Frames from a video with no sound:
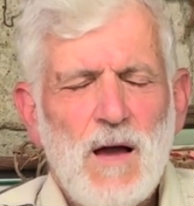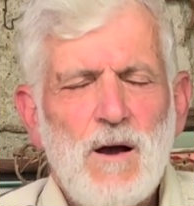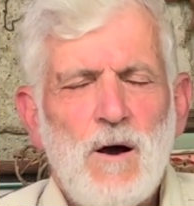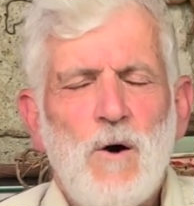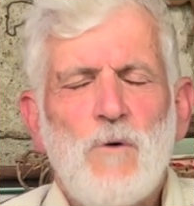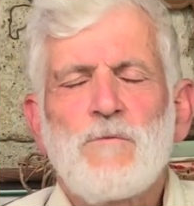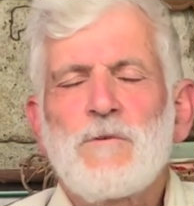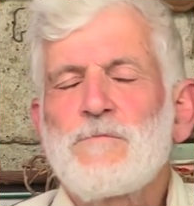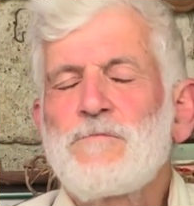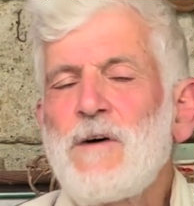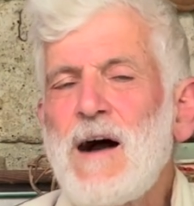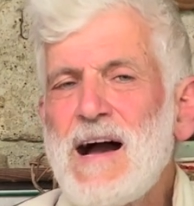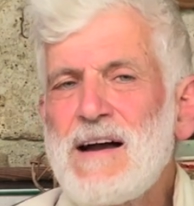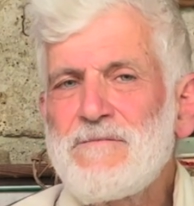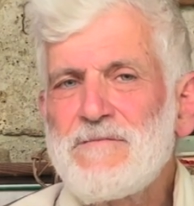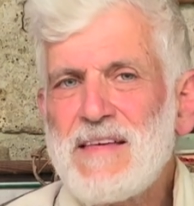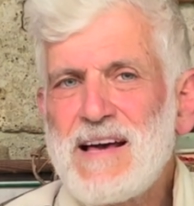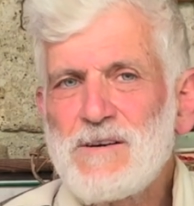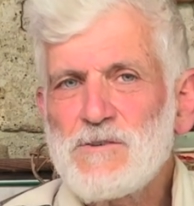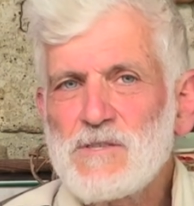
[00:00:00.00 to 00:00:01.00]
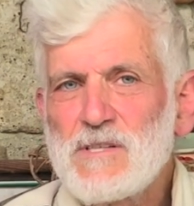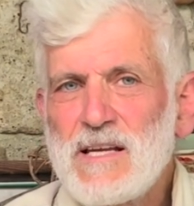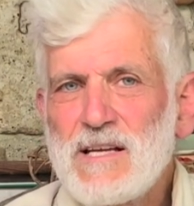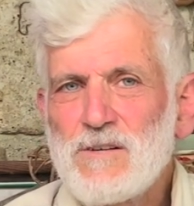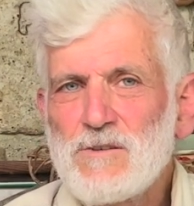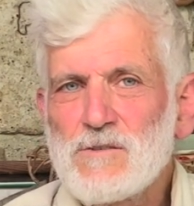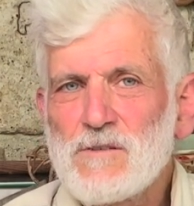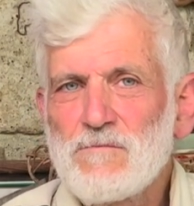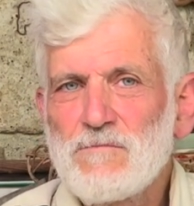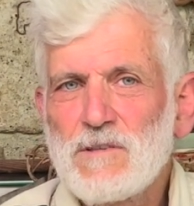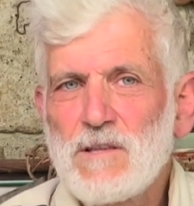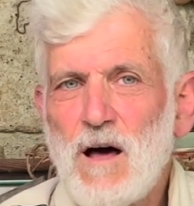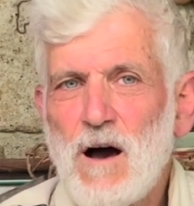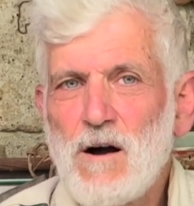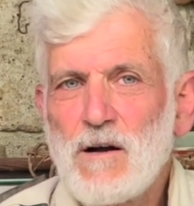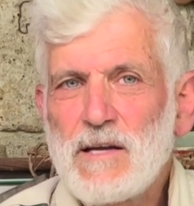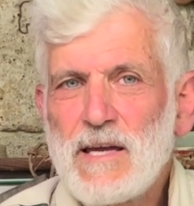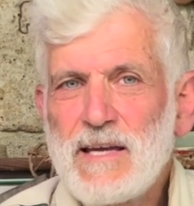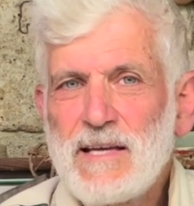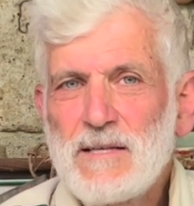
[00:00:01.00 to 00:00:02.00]
over 5,000 acres of
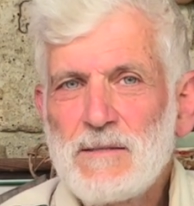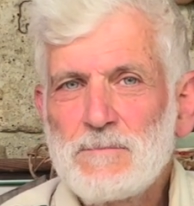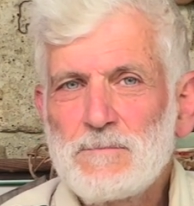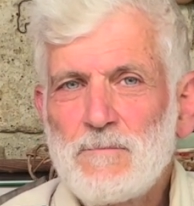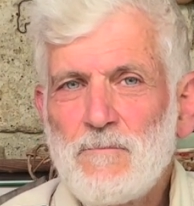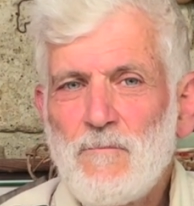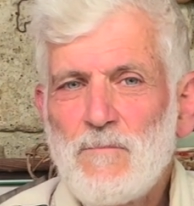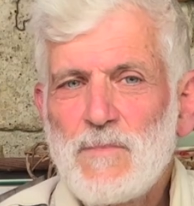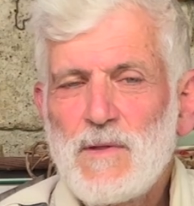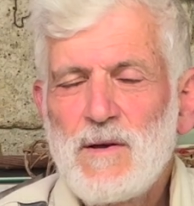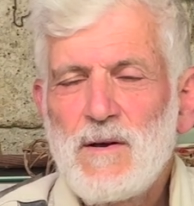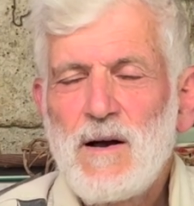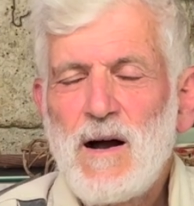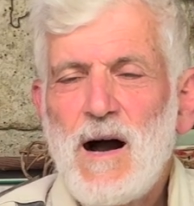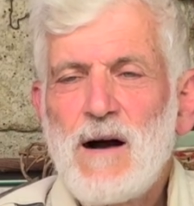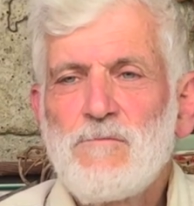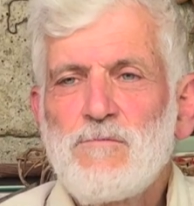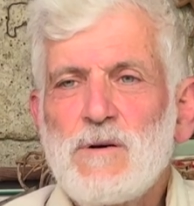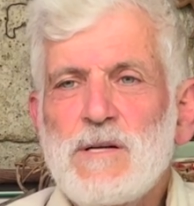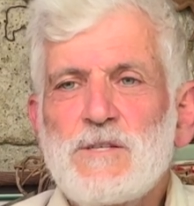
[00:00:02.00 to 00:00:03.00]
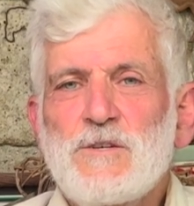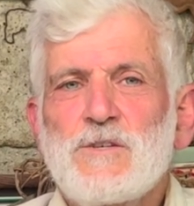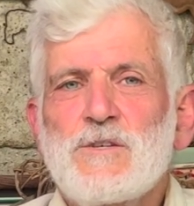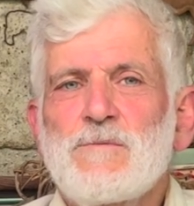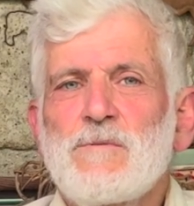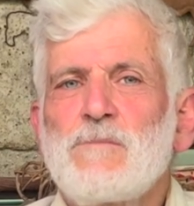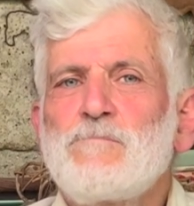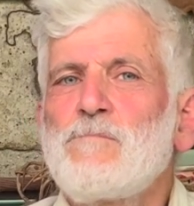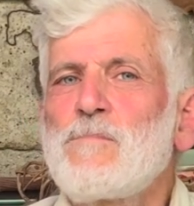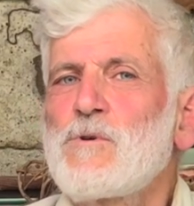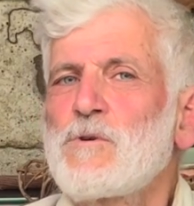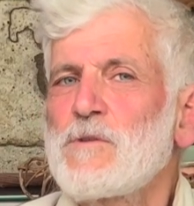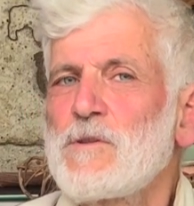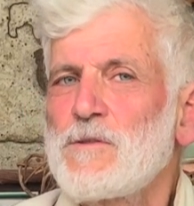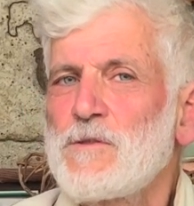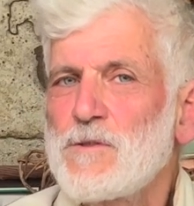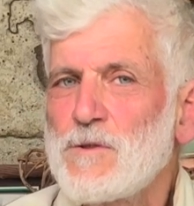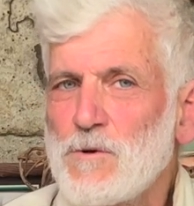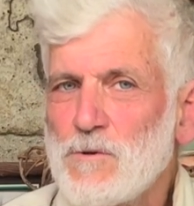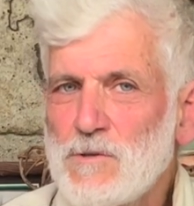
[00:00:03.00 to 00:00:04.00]
logging, of which more than
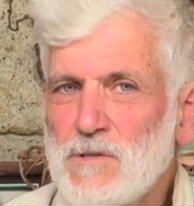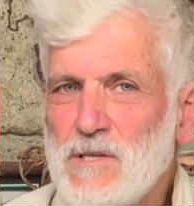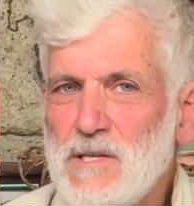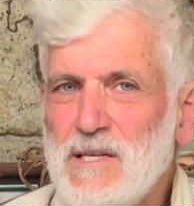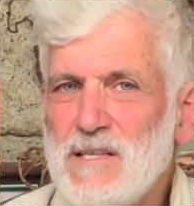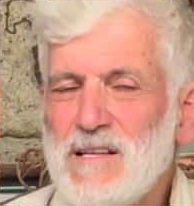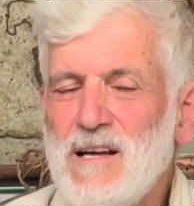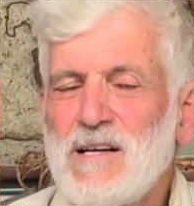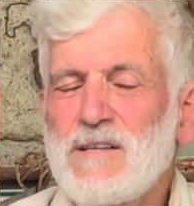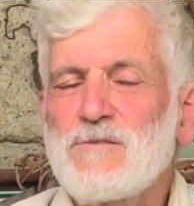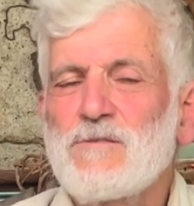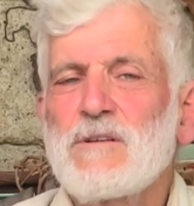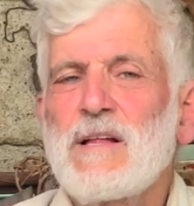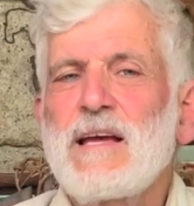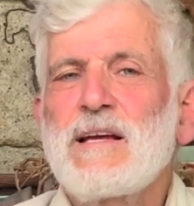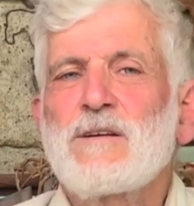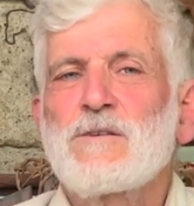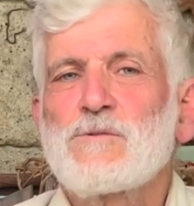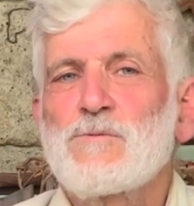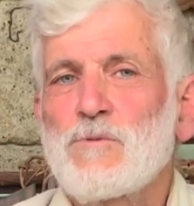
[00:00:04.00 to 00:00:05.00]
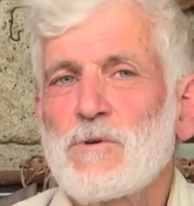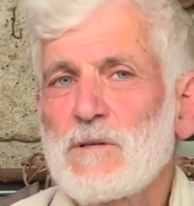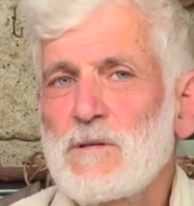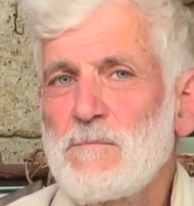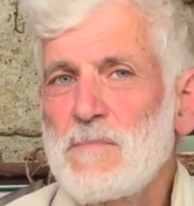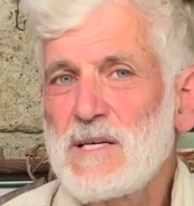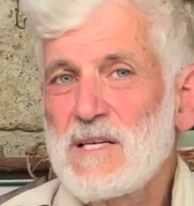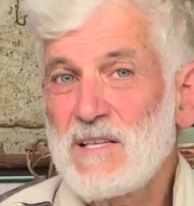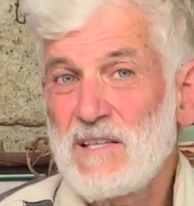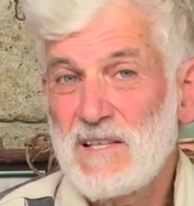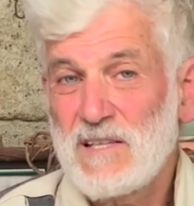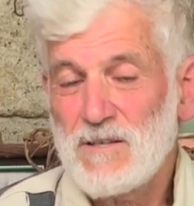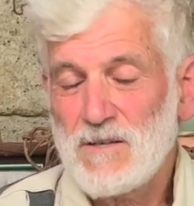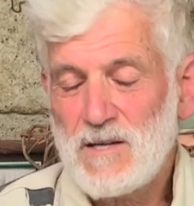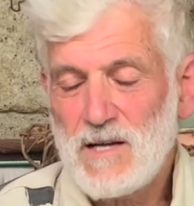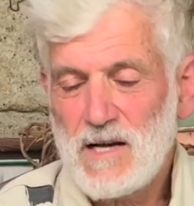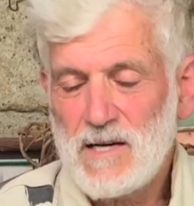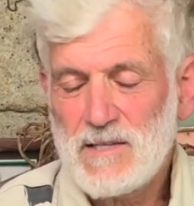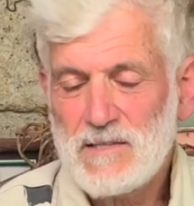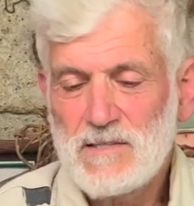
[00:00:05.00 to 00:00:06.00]
1,300 acres were going to be clear
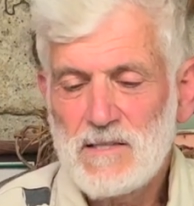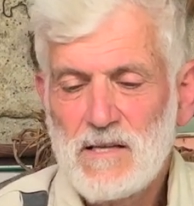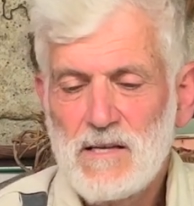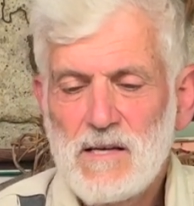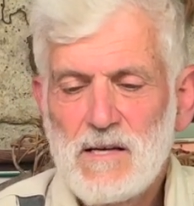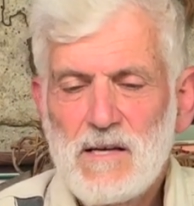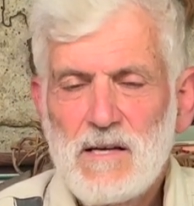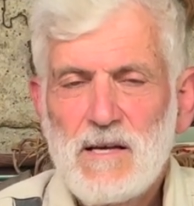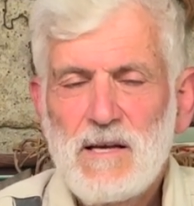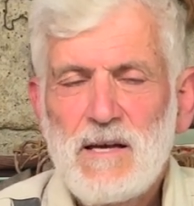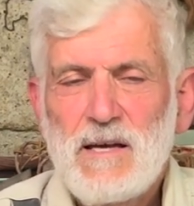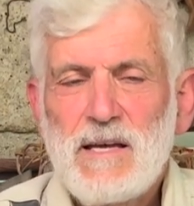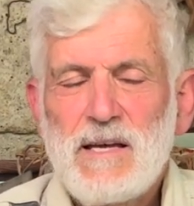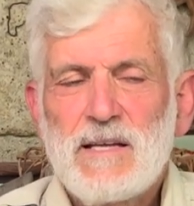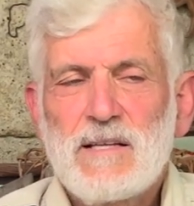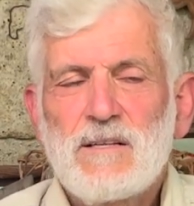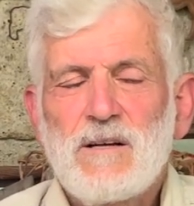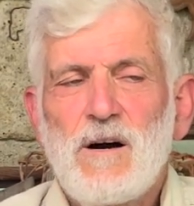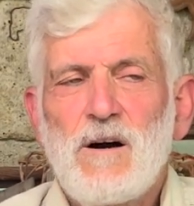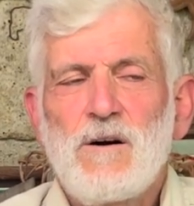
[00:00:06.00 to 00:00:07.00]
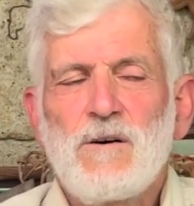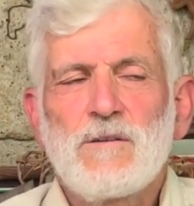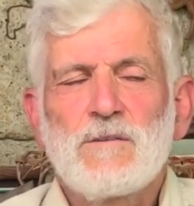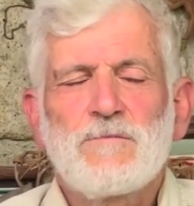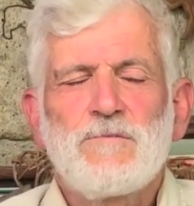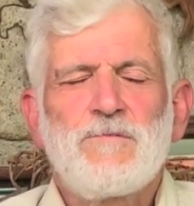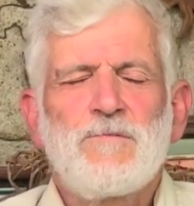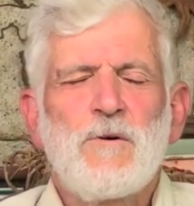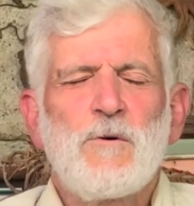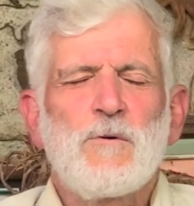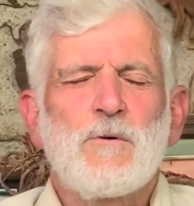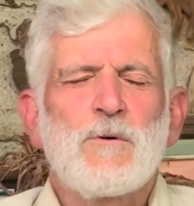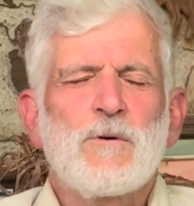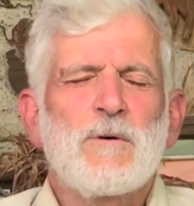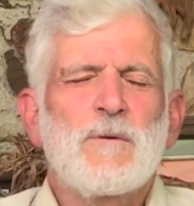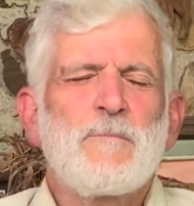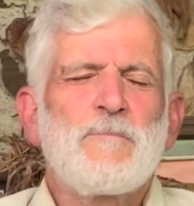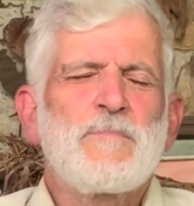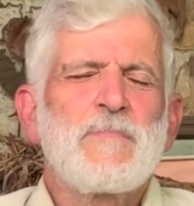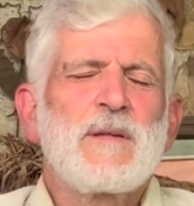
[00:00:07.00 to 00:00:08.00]
cut. It called
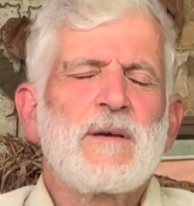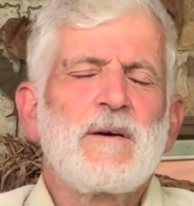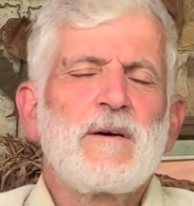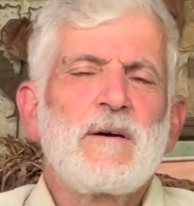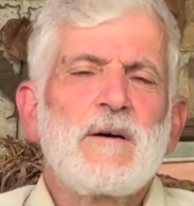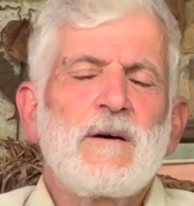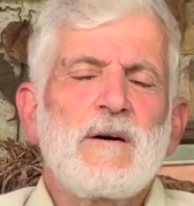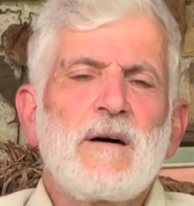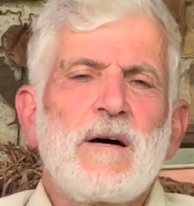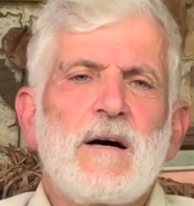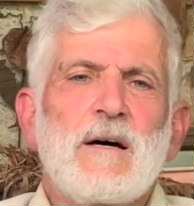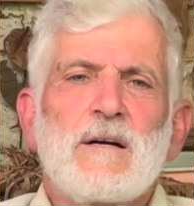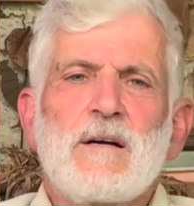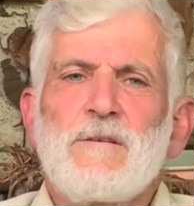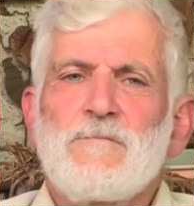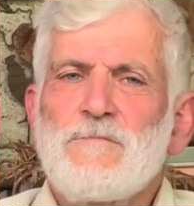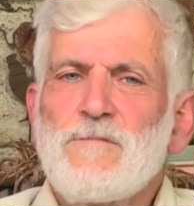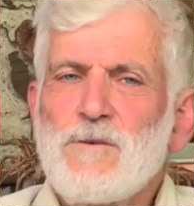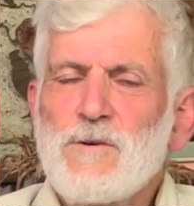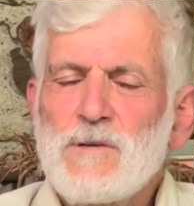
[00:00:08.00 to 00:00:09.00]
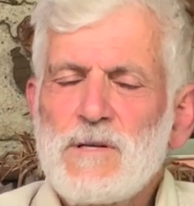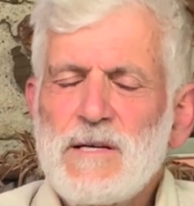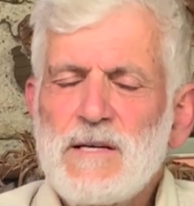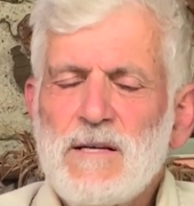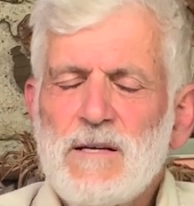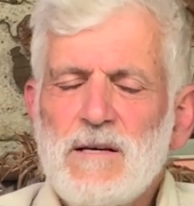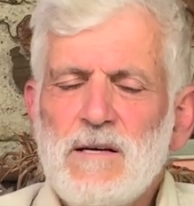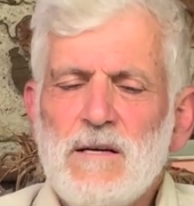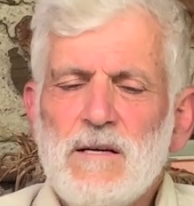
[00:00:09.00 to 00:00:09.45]
for converting